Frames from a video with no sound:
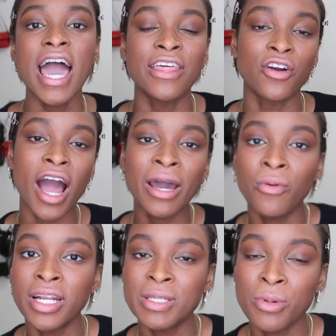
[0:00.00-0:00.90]
either I
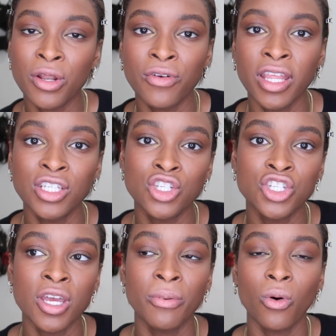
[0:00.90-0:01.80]
wanted to be in a
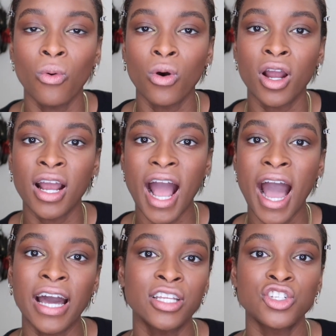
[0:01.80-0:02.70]
relationship or
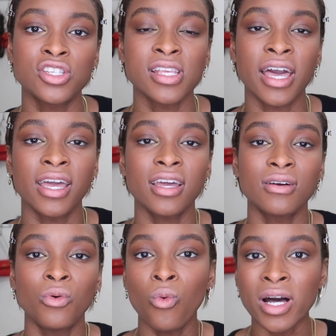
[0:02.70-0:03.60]
I just like
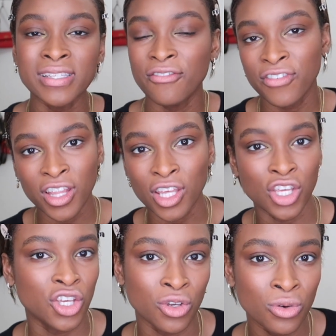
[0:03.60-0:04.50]
wasn't feeling
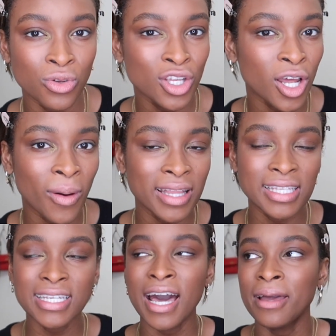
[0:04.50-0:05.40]
cute, you know, at
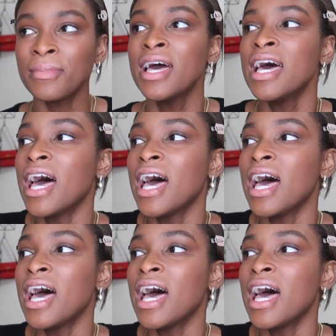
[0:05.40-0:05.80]
the time.